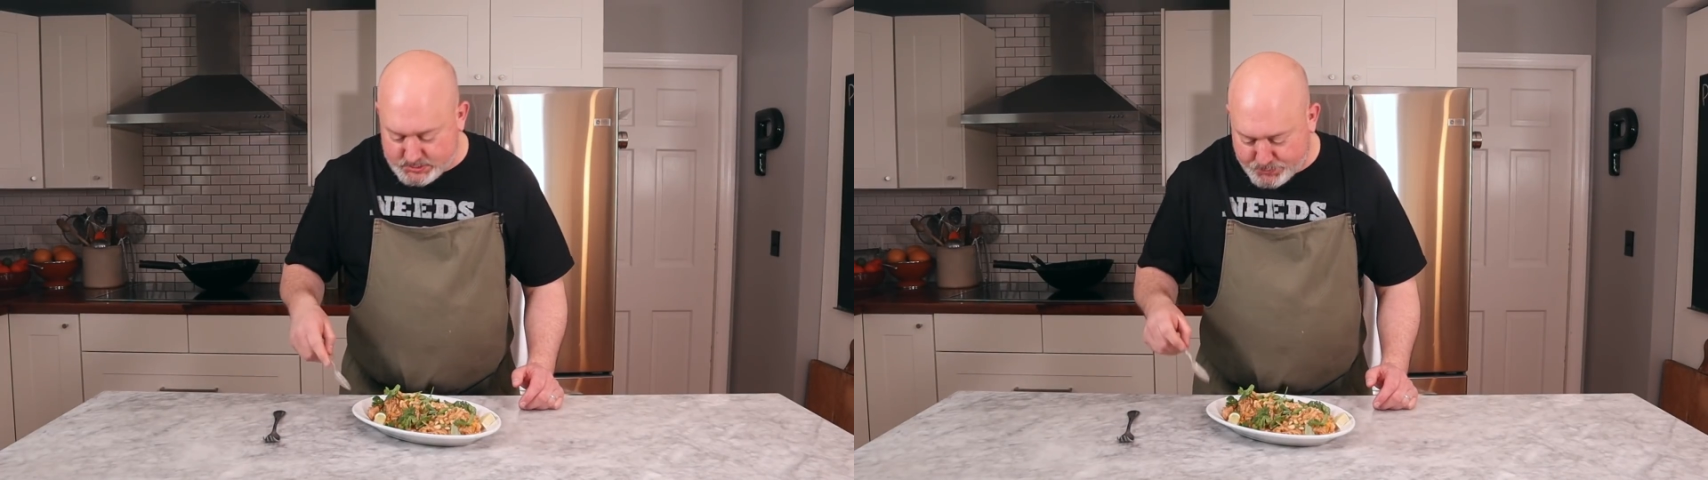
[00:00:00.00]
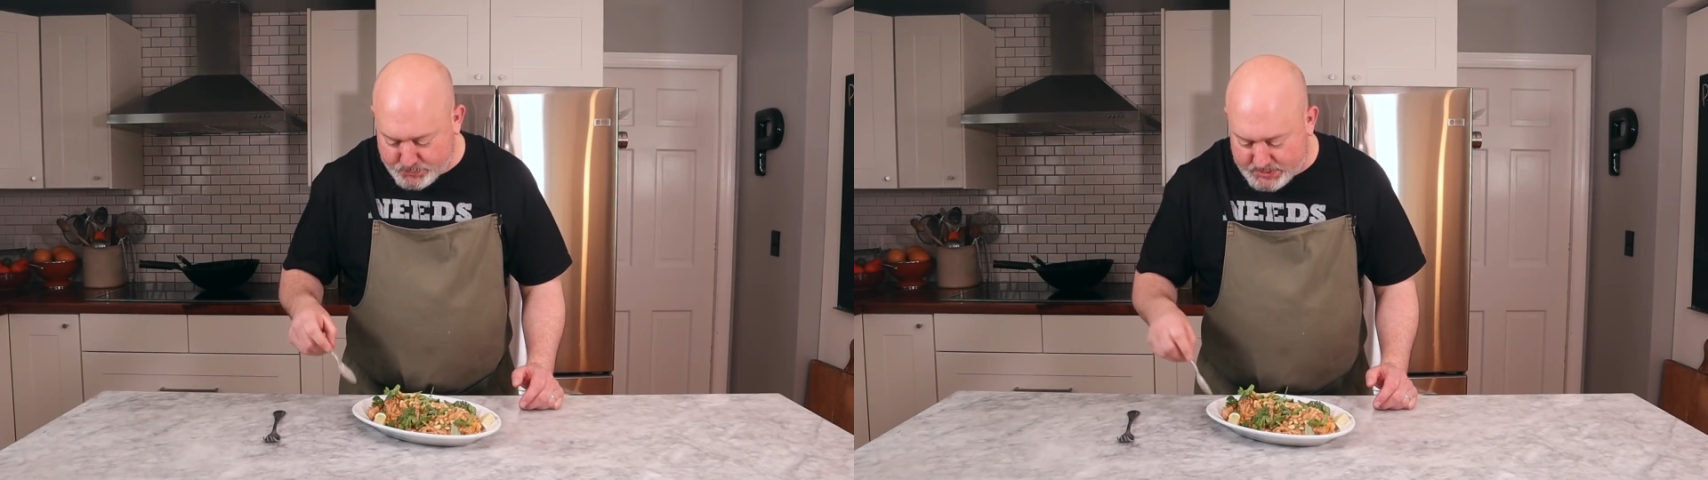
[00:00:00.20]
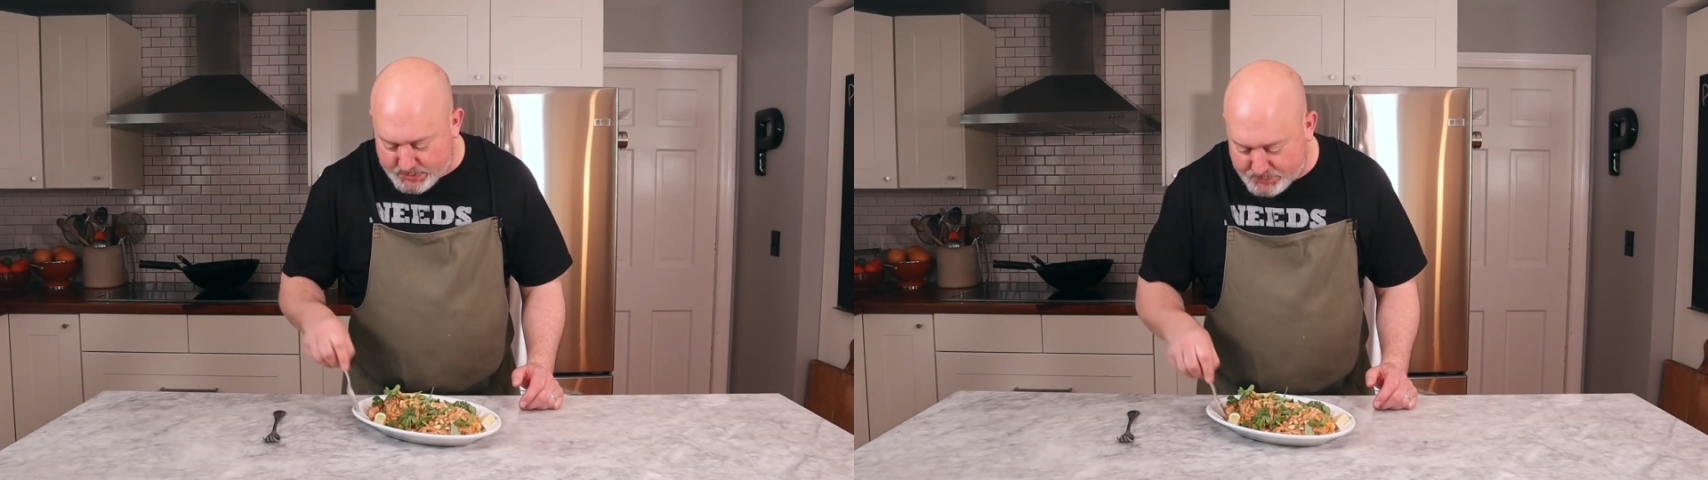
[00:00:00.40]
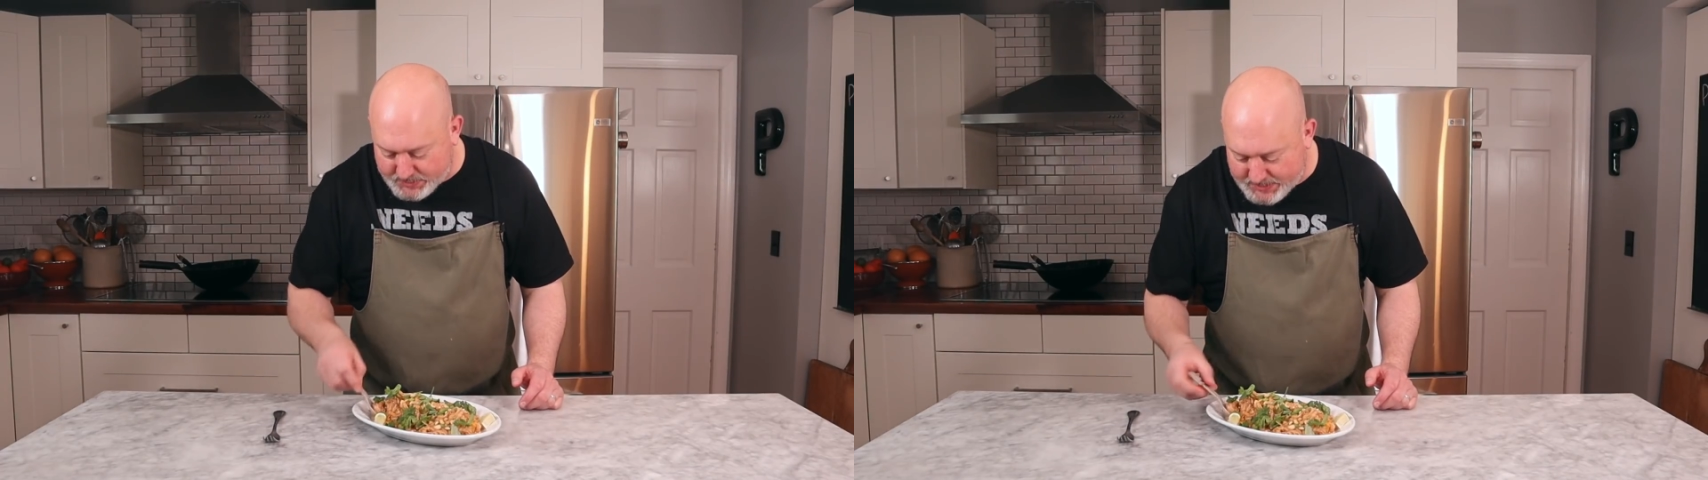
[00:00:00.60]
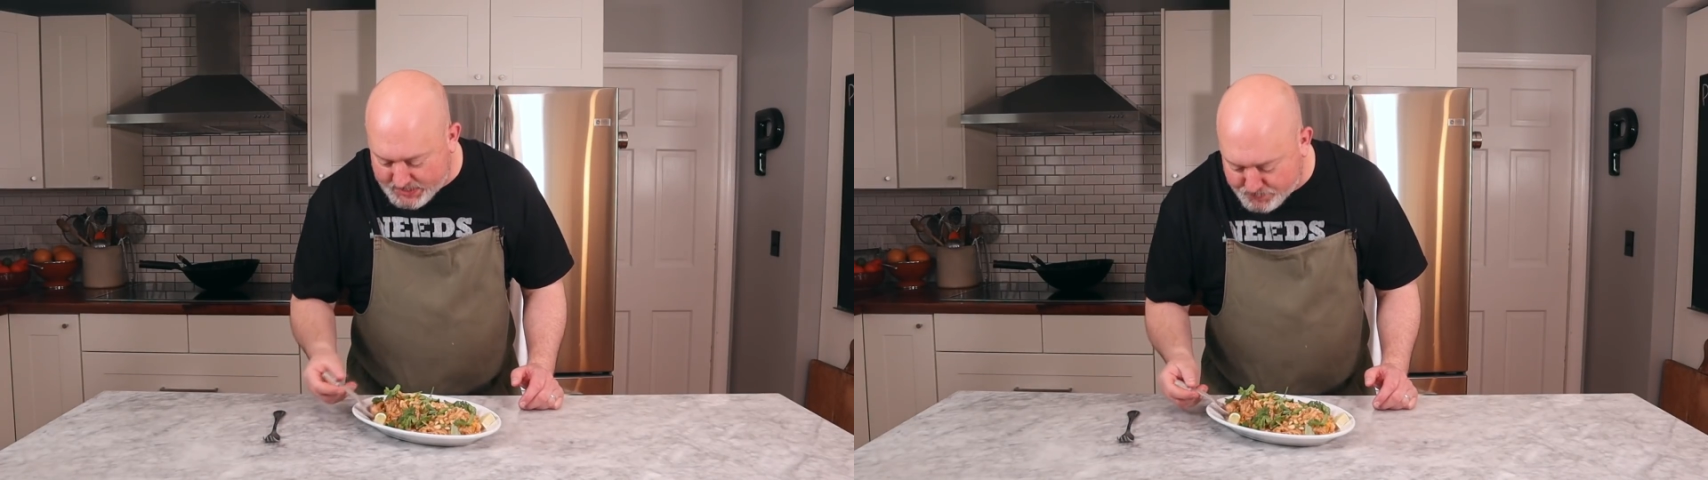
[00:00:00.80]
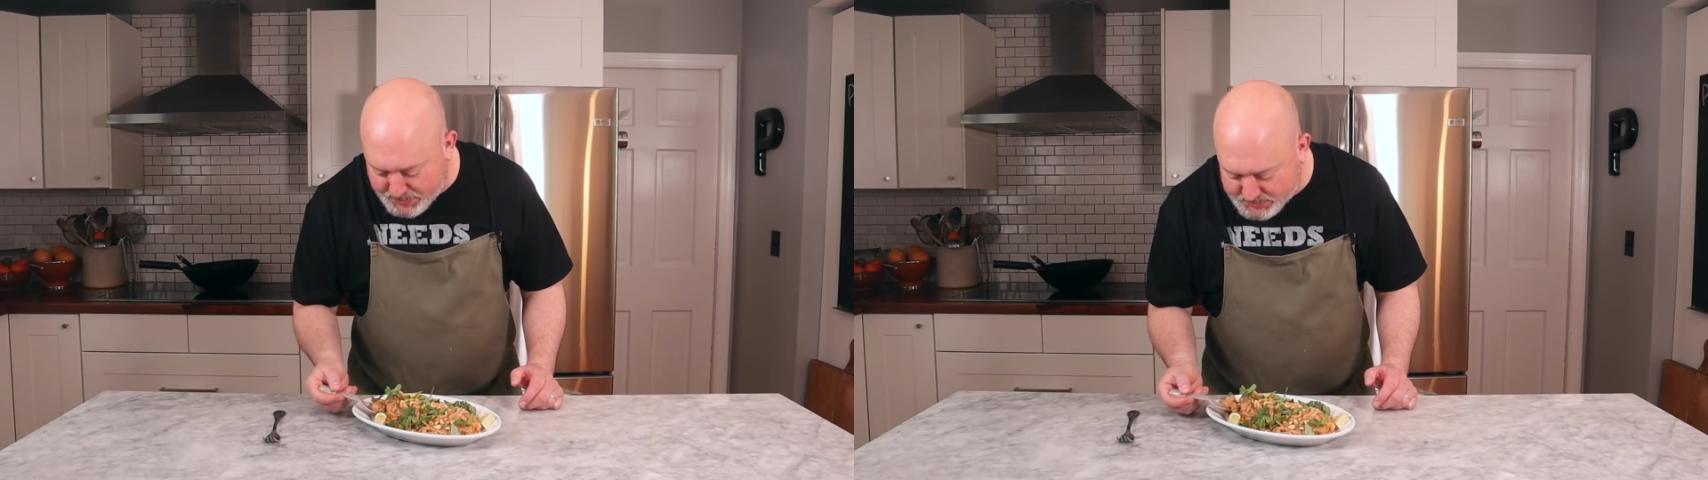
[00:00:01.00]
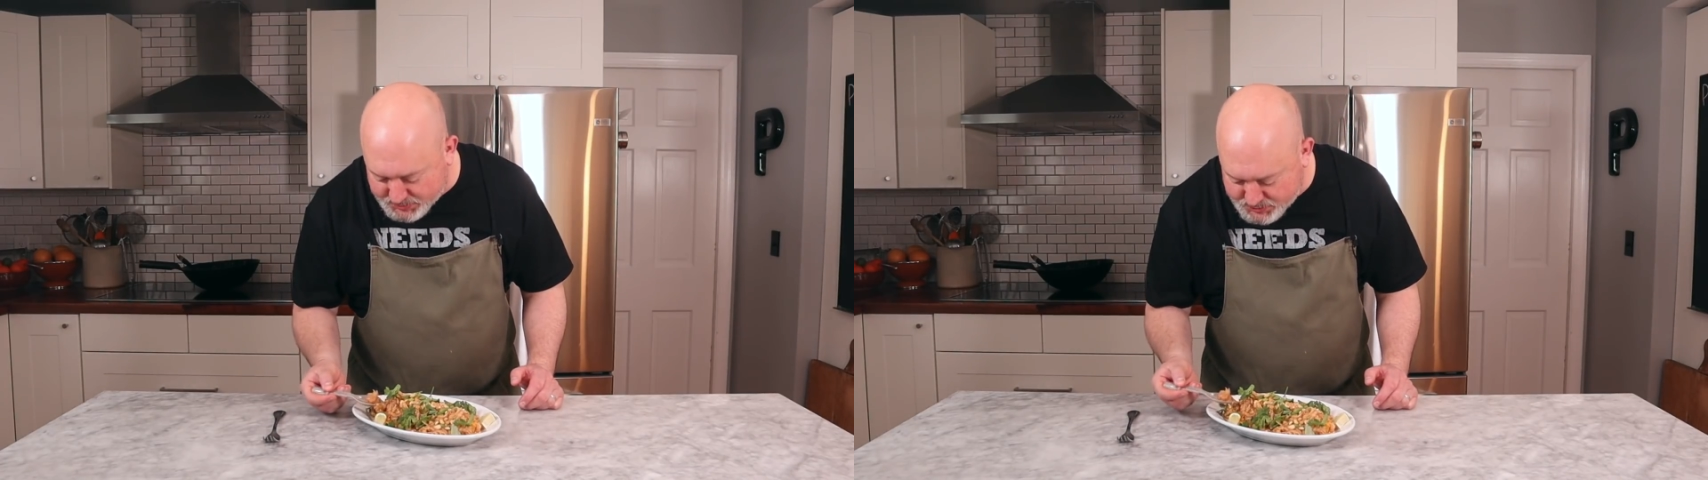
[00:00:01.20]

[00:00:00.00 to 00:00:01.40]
spoon that I'm gonna get a piece of